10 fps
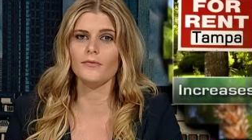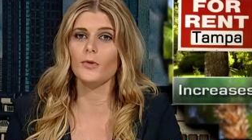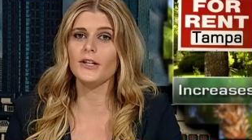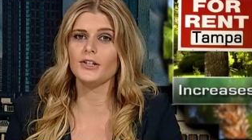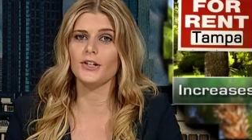
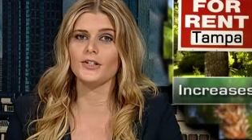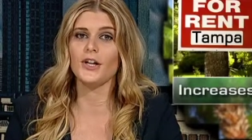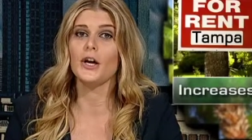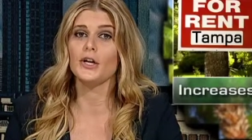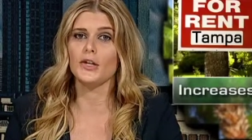Renters,
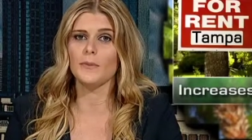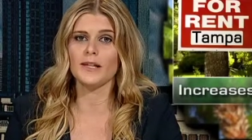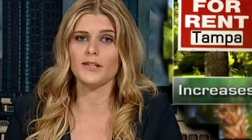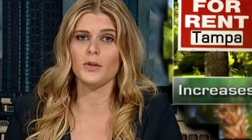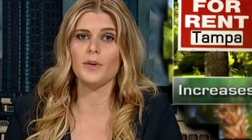you may
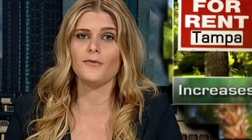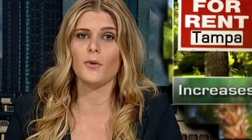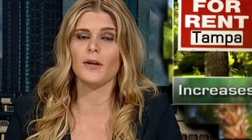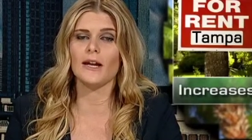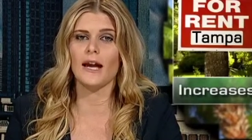soon be
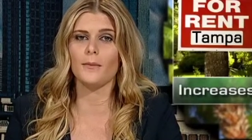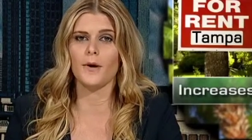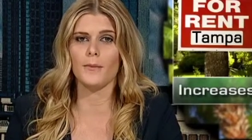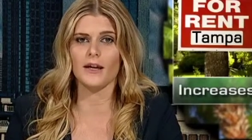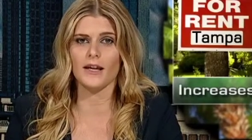forking out
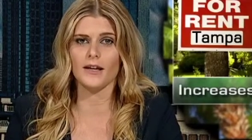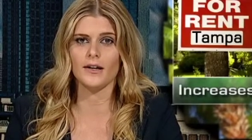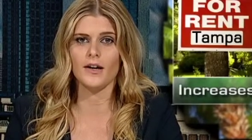more money.